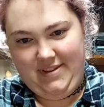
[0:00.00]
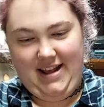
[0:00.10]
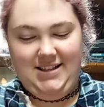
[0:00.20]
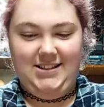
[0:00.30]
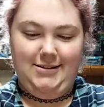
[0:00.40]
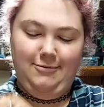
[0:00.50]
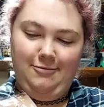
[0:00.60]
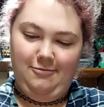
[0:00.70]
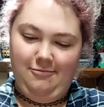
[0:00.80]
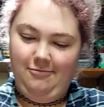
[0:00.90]
That's
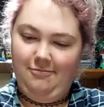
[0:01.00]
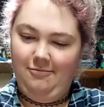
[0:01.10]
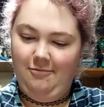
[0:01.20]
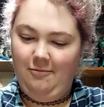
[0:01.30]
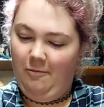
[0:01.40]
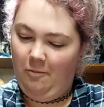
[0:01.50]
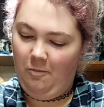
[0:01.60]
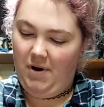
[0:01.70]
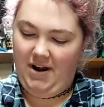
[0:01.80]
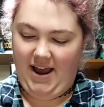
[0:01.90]

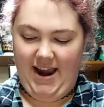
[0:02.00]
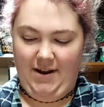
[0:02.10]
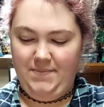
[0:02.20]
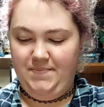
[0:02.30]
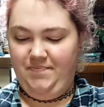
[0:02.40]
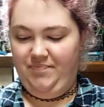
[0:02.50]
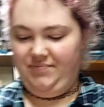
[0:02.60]
one item.